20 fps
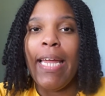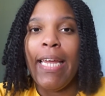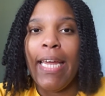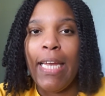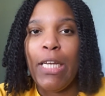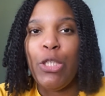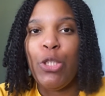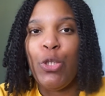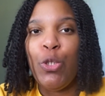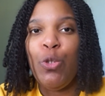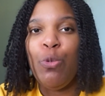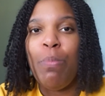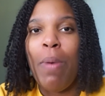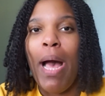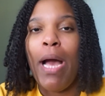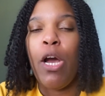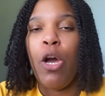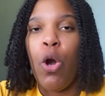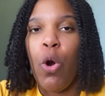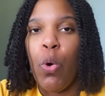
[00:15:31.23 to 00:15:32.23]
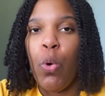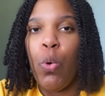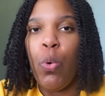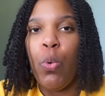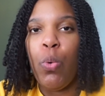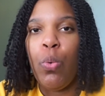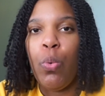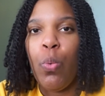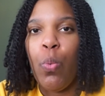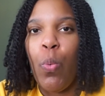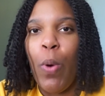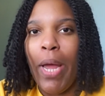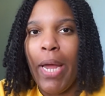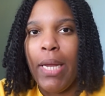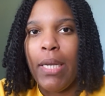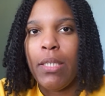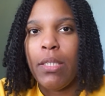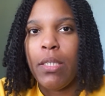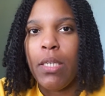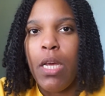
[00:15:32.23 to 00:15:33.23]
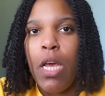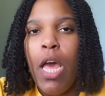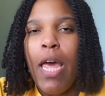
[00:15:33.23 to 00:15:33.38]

get to my goal weight.